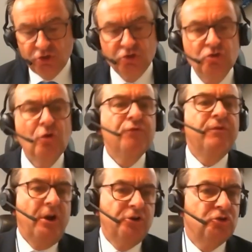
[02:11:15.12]
So
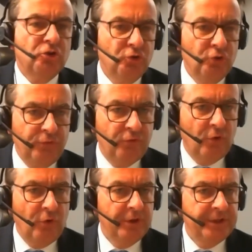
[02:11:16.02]
far, so good for
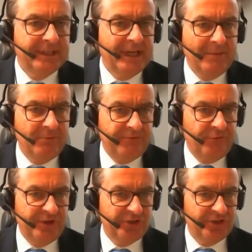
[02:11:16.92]
all the type of
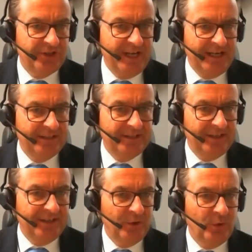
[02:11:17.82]
risks
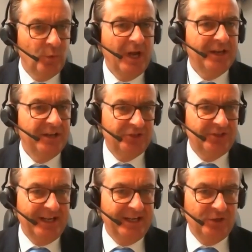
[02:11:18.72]
that we
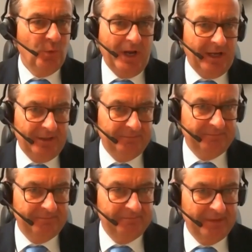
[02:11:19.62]
understand well.
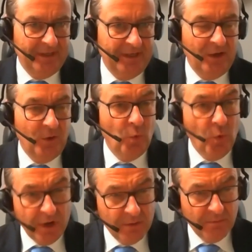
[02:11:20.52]

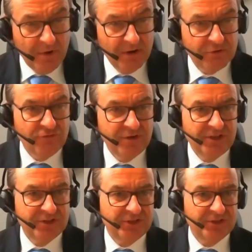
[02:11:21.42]
What about
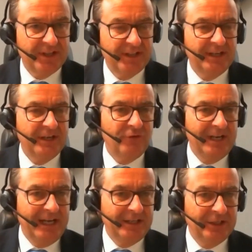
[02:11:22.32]
risks that are
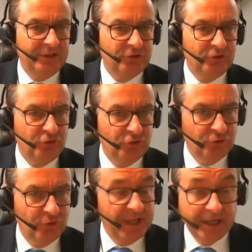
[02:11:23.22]
related
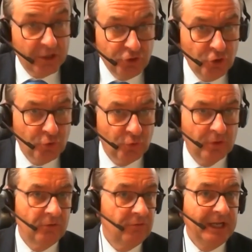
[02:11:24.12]
to, that are
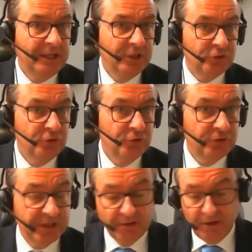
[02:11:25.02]
new, related to new
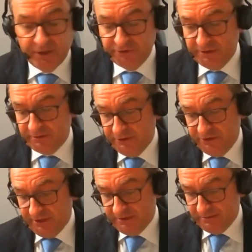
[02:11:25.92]
technologies or
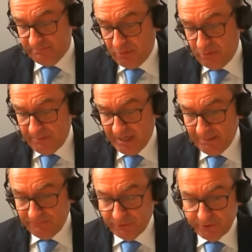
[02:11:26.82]
just popping
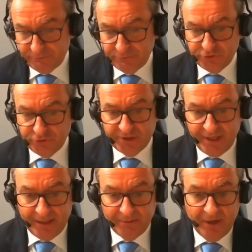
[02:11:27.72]
up for the first
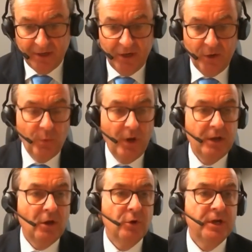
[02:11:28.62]
time, where
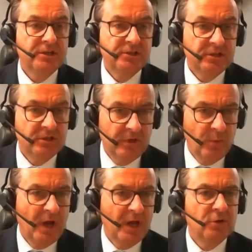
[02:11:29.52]
no history,
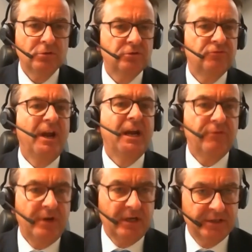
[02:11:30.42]
where no
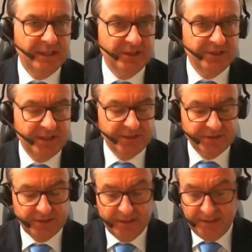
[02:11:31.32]
track record
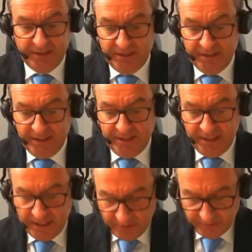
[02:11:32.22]
exists?
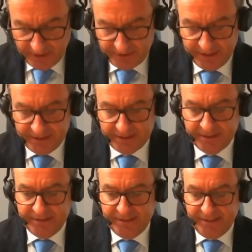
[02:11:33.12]
Here, I think
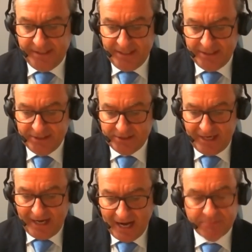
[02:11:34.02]
it
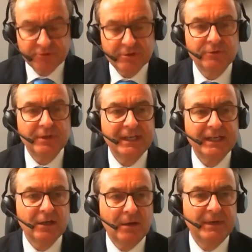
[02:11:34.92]
is absolutely
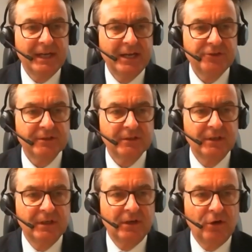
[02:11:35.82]
an
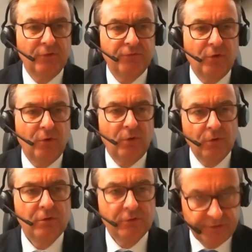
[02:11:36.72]
obligation of
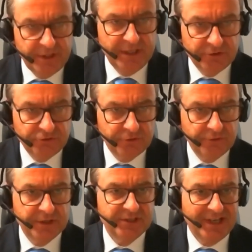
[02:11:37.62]
all
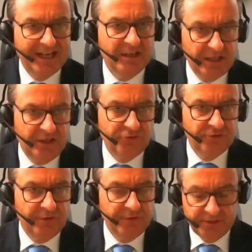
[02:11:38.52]
reinsurers and
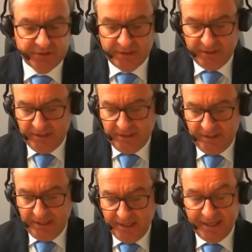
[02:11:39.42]
insurers
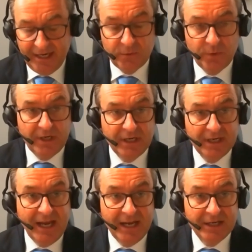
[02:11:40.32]
that we
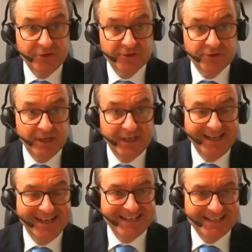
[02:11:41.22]
engage
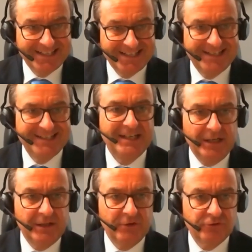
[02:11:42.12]
in
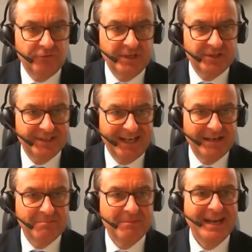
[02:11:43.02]
assessing those risks
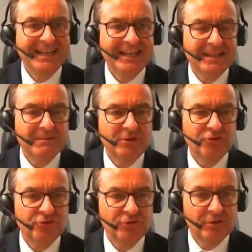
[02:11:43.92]
and making them
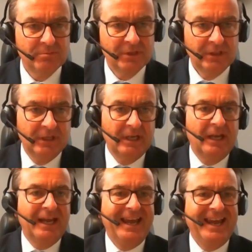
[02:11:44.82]
insurable
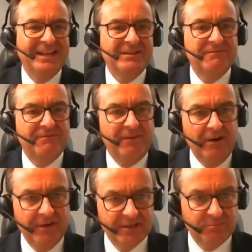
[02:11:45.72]
as
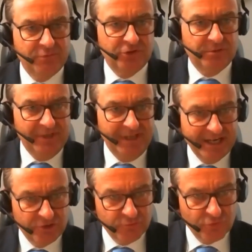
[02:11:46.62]
far as possible,
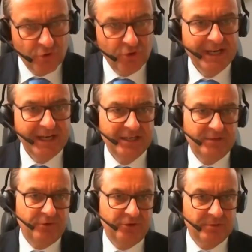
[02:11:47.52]
as broadly as
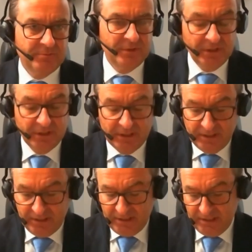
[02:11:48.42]
possible,
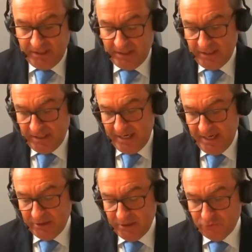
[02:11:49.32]

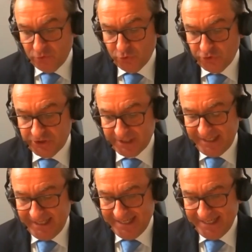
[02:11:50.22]
and of course,